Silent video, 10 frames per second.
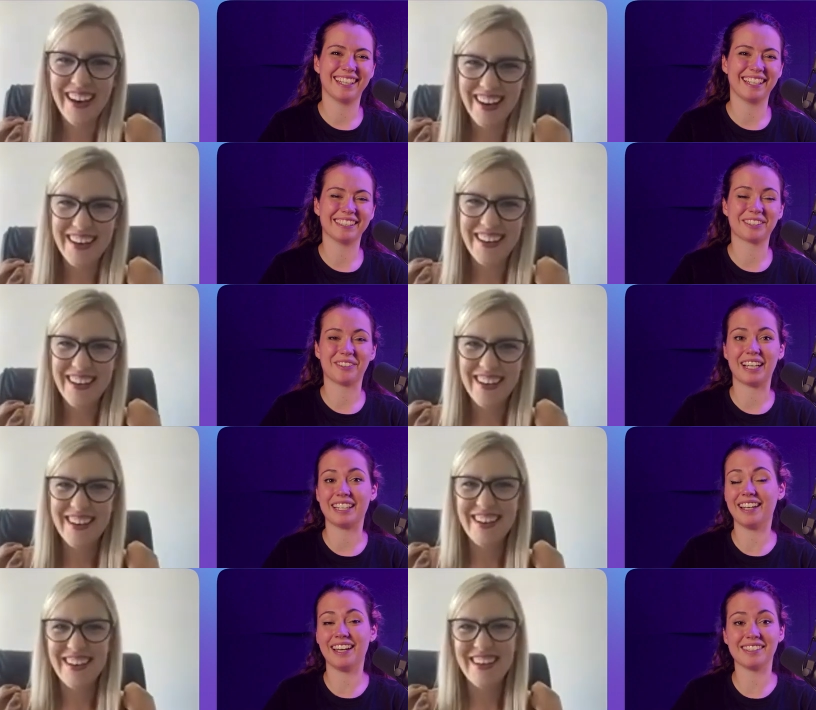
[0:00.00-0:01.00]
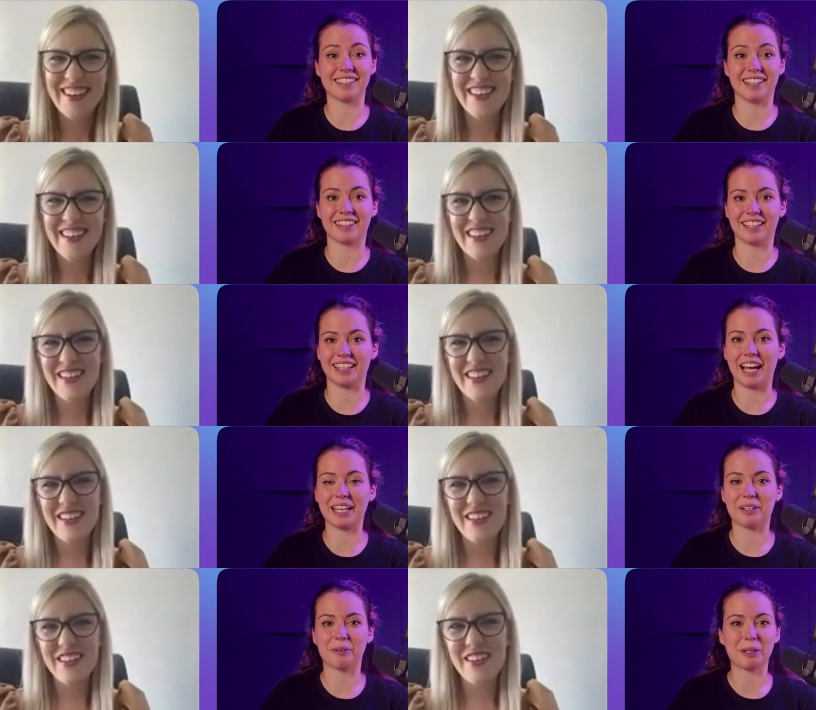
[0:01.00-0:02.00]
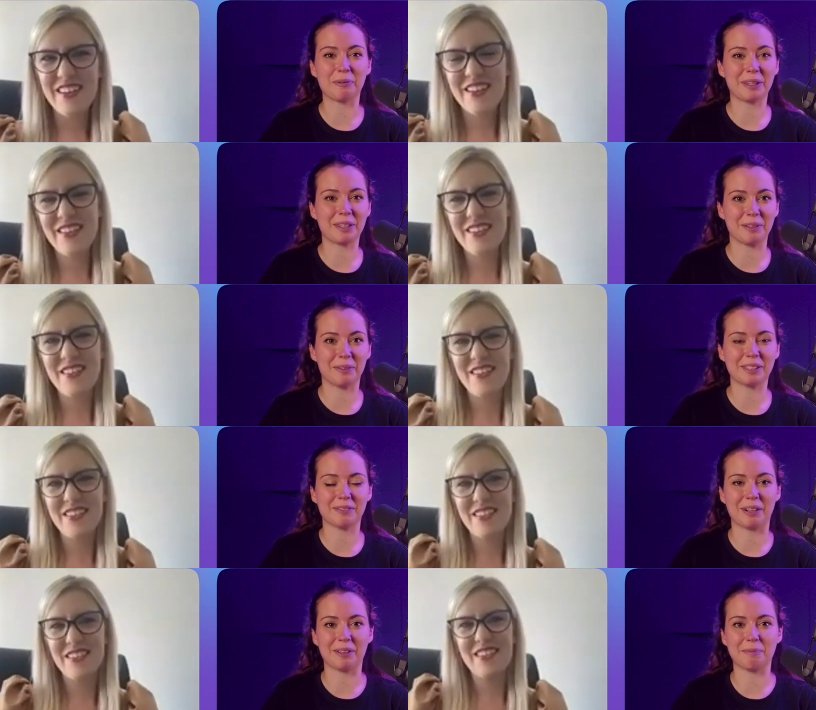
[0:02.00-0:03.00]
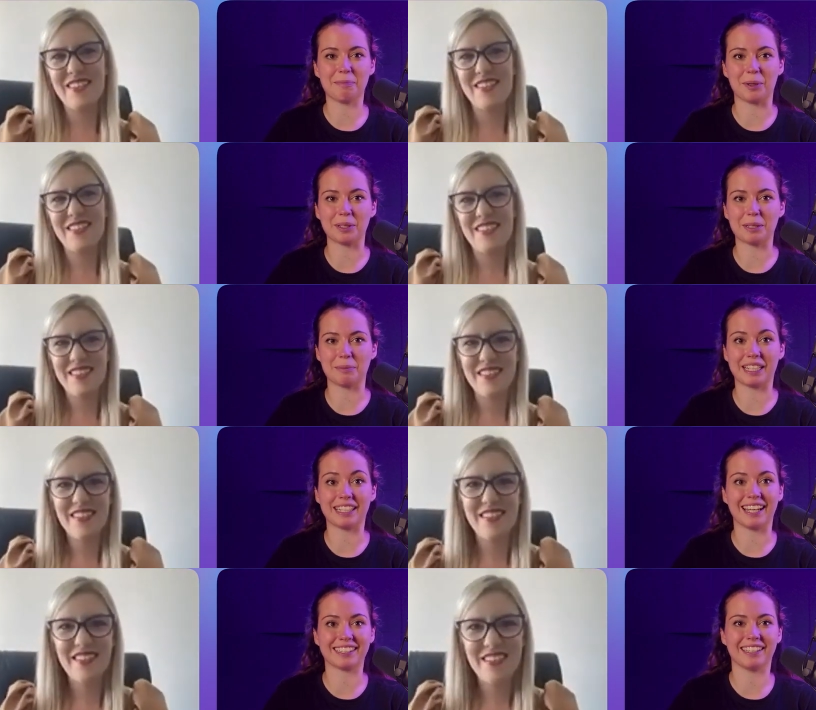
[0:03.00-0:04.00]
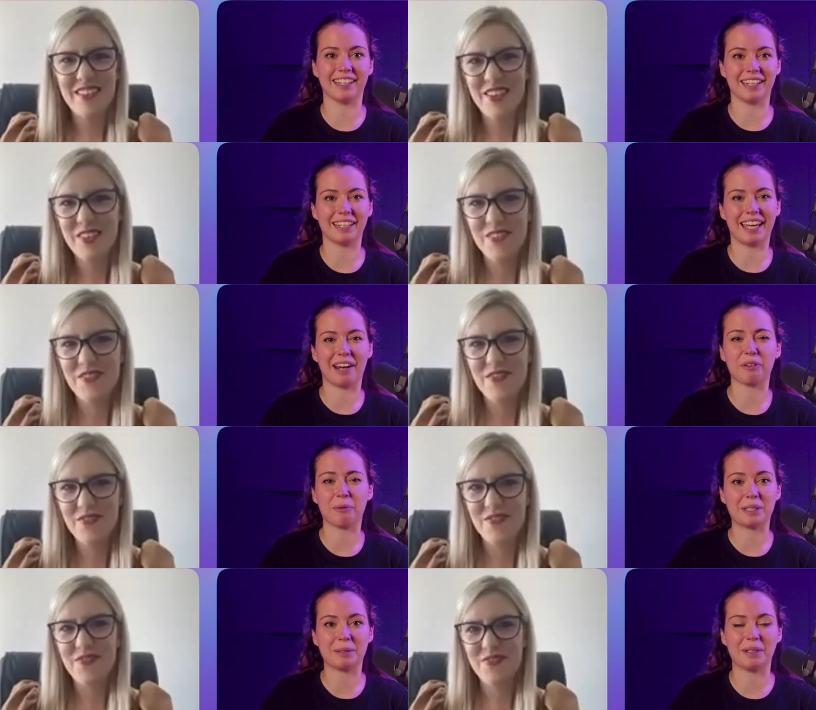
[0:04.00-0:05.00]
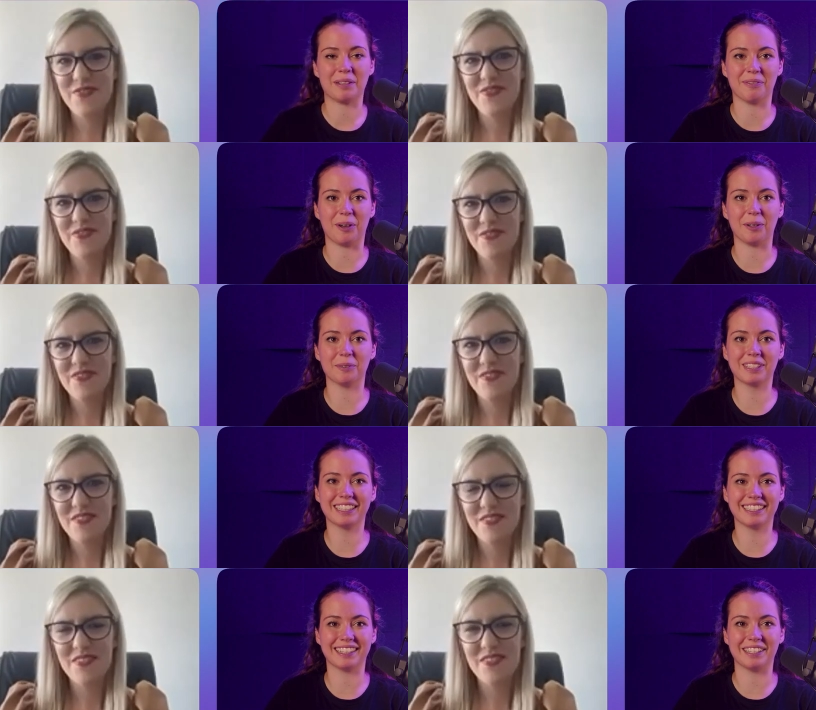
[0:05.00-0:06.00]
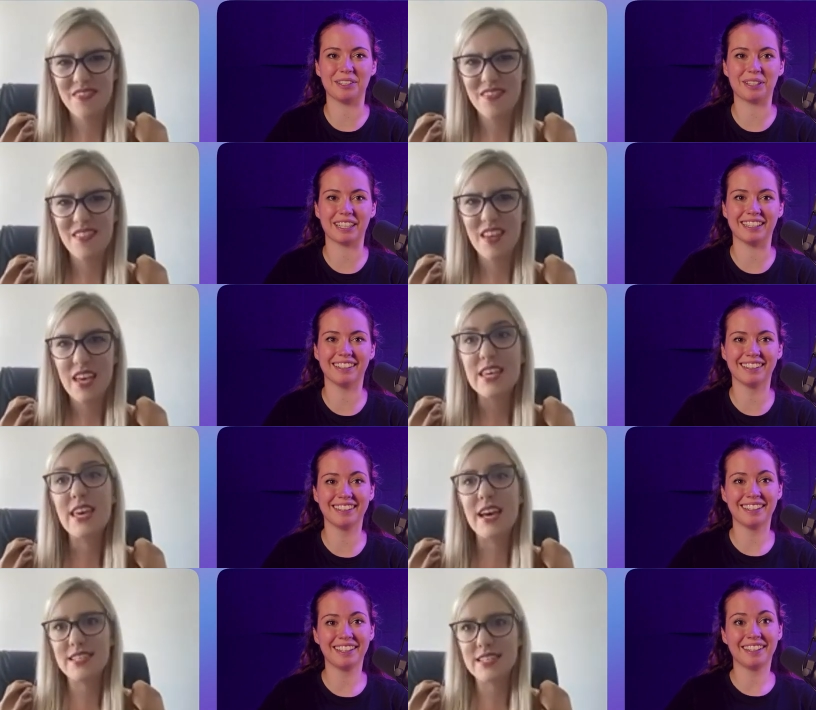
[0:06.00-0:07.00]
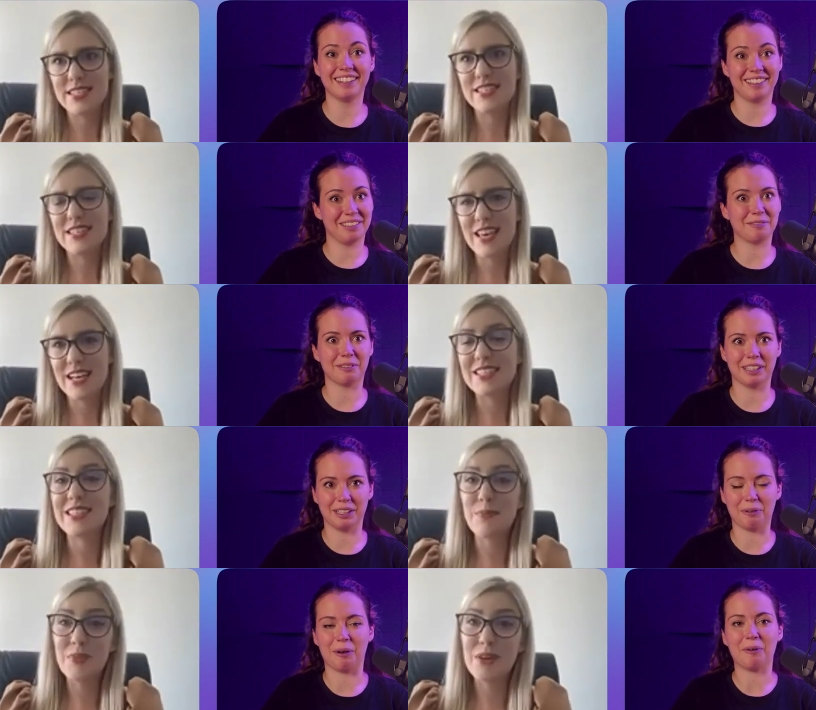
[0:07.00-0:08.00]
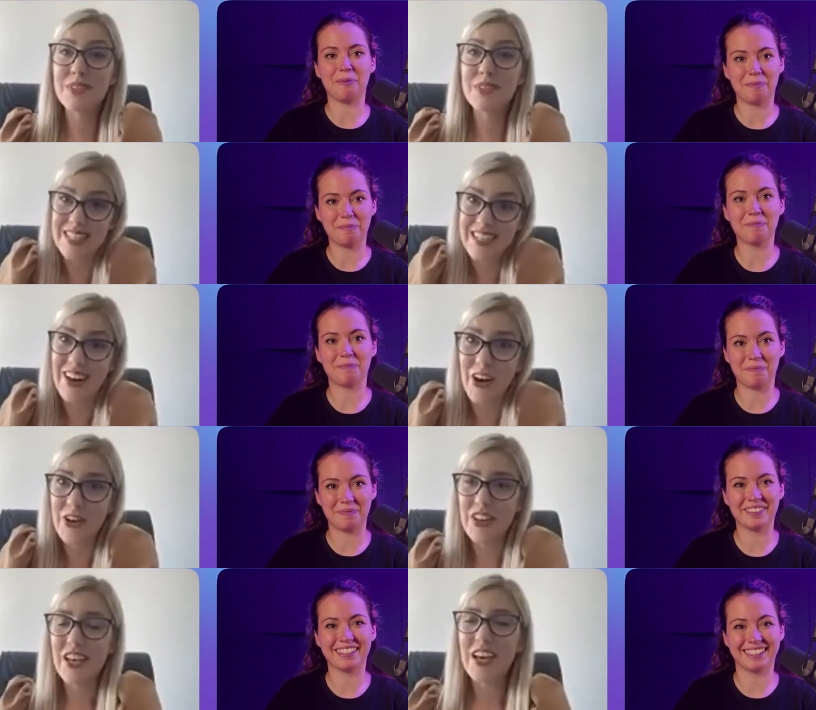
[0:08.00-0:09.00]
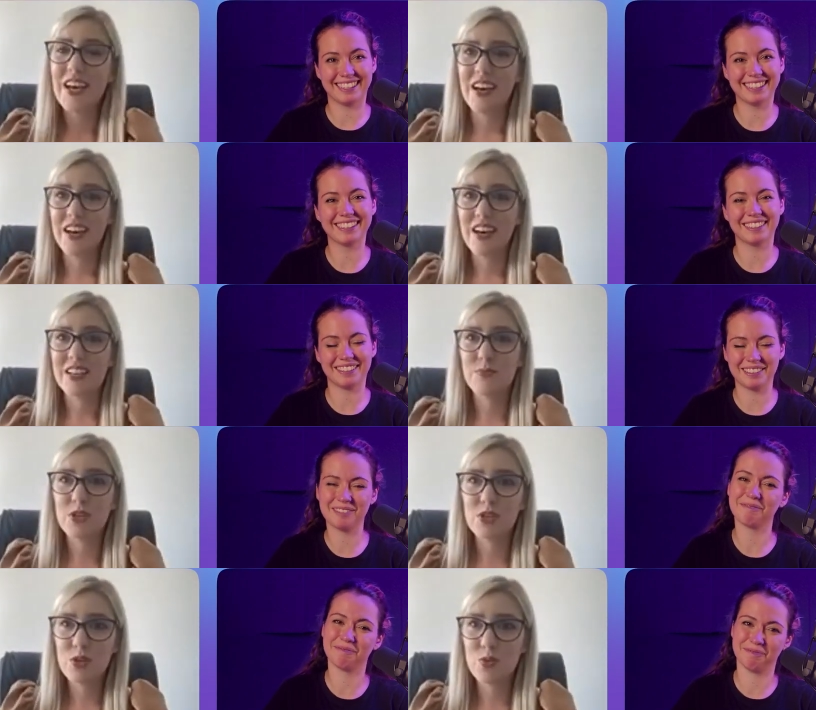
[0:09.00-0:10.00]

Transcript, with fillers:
Speaker 1: That's great. Yes, I think I agree with you. It's very important to be connected and everyone to be involved. Then you can yes, really grow.
Speaker 2: Hard, uh, especially